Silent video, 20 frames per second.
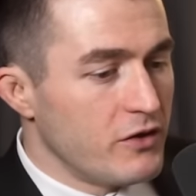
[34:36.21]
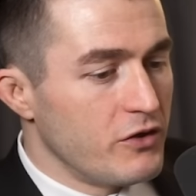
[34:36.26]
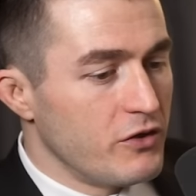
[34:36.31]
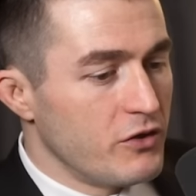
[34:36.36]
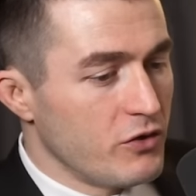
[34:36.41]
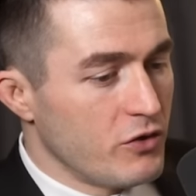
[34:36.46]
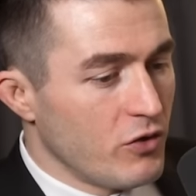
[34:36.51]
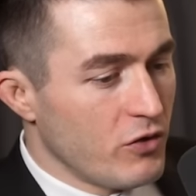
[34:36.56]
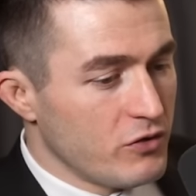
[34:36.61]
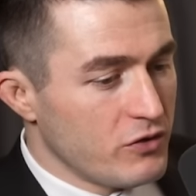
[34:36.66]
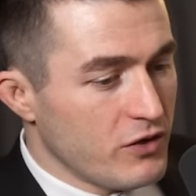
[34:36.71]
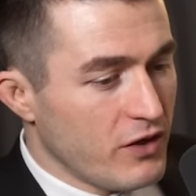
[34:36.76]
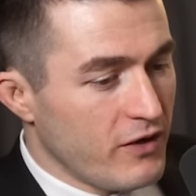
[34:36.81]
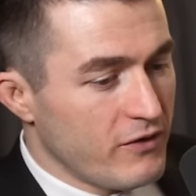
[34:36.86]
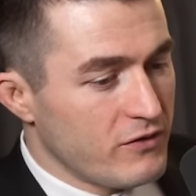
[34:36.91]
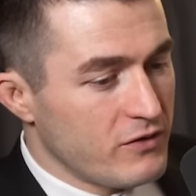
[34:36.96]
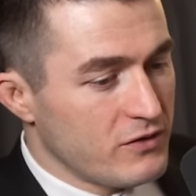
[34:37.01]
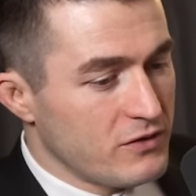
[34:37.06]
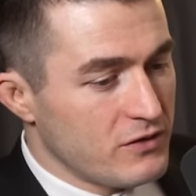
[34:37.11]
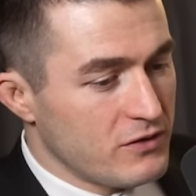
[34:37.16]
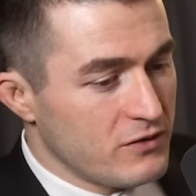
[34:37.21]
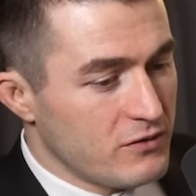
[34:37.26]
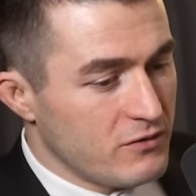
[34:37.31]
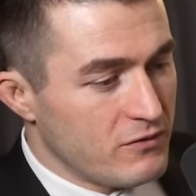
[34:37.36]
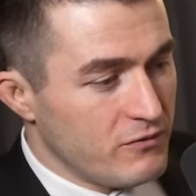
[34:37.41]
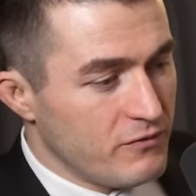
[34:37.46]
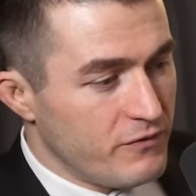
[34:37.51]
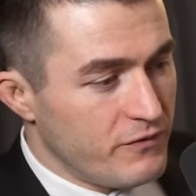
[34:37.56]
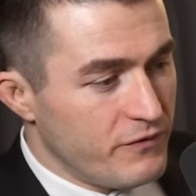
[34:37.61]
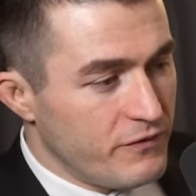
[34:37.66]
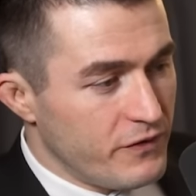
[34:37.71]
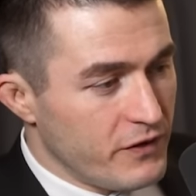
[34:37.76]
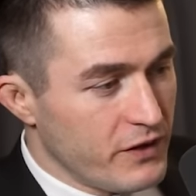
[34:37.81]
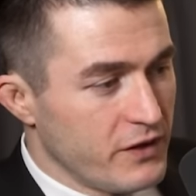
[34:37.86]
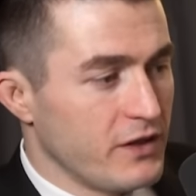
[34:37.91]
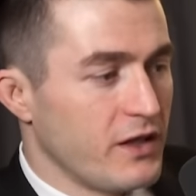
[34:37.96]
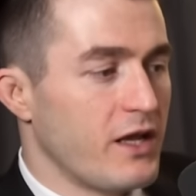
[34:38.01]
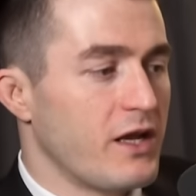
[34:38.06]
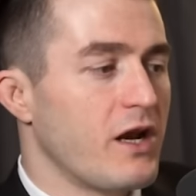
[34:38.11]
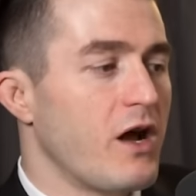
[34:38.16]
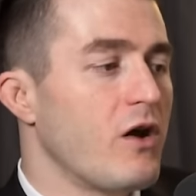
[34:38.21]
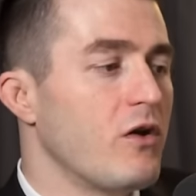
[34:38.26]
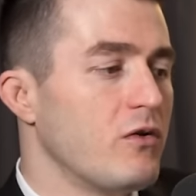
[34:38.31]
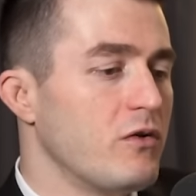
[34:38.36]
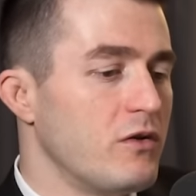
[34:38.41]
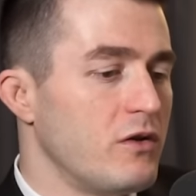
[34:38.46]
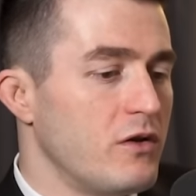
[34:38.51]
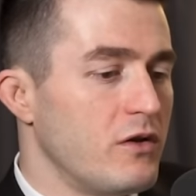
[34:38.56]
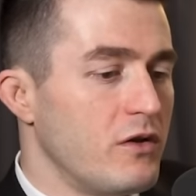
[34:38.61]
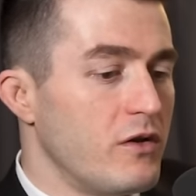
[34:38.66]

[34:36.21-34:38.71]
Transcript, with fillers: you're going to have to figure that out.